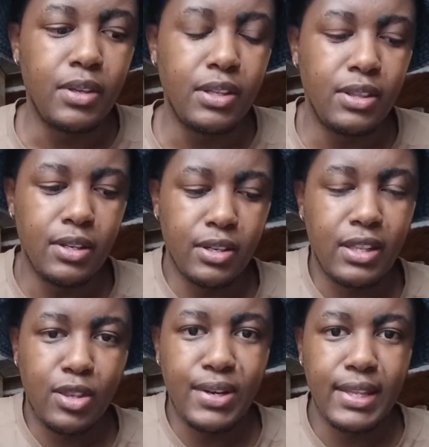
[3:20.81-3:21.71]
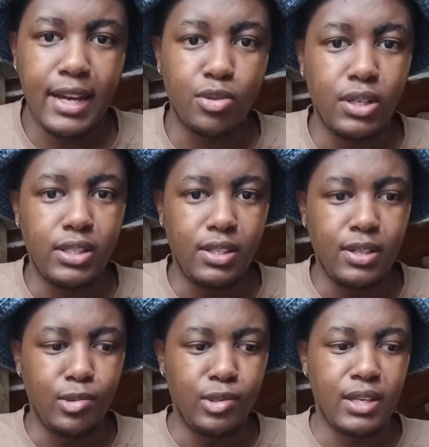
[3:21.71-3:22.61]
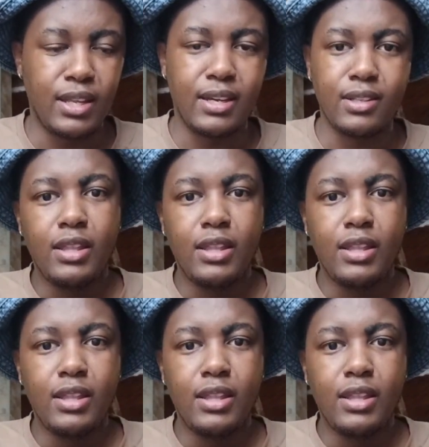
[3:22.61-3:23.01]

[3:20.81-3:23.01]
In the thread, they actually do say that.